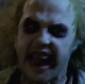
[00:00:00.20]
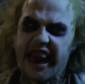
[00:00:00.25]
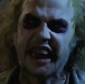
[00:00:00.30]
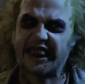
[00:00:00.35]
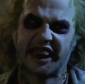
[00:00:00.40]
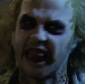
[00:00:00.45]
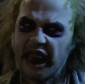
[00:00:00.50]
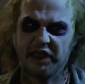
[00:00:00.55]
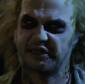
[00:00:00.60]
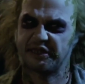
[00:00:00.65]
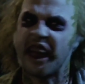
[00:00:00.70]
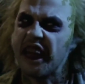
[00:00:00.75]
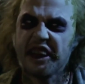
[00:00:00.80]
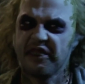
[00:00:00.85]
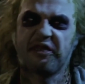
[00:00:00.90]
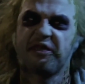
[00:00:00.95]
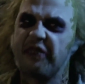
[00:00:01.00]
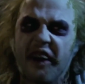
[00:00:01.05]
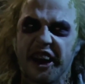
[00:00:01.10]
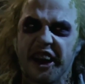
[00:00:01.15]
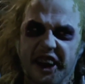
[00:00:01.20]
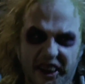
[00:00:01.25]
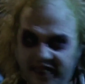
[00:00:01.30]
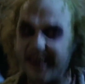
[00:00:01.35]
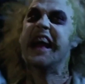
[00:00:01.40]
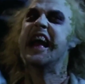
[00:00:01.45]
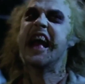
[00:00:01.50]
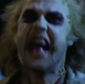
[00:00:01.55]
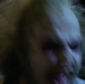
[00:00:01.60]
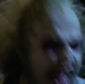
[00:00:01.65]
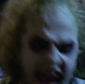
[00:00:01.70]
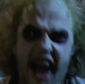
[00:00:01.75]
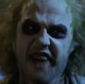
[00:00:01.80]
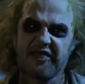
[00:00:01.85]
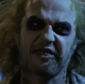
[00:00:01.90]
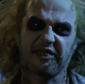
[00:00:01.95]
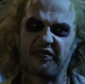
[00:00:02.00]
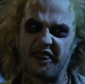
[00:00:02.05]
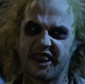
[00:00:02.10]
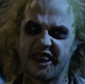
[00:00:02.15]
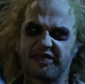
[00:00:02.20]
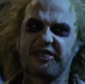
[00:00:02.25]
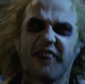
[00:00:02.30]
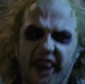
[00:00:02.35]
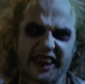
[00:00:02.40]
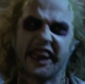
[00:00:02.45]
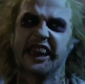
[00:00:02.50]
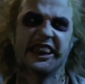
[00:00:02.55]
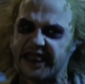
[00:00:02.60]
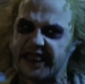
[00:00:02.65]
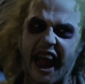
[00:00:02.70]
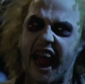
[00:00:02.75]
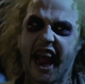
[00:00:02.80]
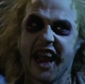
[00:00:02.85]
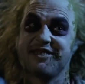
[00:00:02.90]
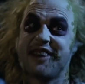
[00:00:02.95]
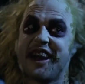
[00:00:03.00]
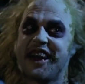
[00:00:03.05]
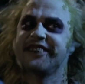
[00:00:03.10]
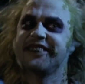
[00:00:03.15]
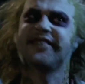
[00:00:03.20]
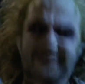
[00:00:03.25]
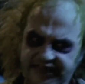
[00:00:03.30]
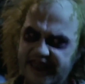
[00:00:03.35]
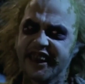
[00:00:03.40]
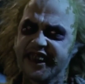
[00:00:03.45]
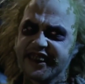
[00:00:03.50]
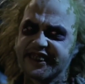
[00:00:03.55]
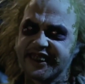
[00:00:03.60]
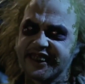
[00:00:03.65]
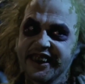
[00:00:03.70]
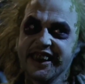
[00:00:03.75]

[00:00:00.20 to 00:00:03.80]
and it keeps getting funnier every single time I see it.